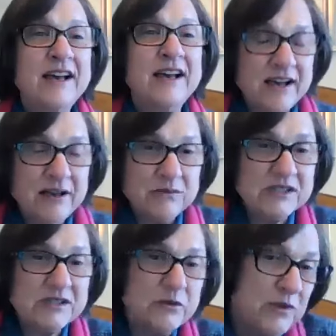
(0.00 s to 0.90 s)
Um,
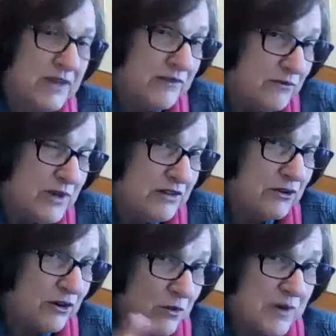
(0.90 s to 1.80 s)
so one of one of
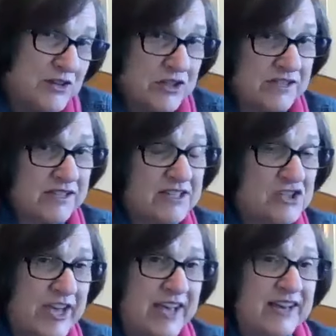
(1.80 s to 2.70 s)
our questions in the
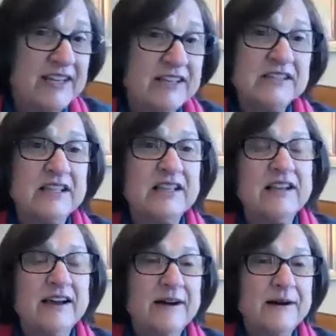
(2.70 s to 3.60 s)
chat is that
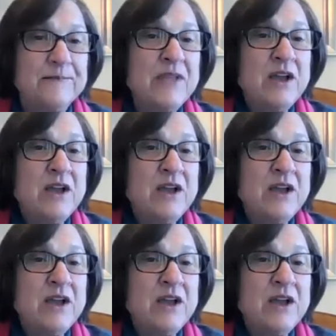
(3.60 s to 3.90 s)
um,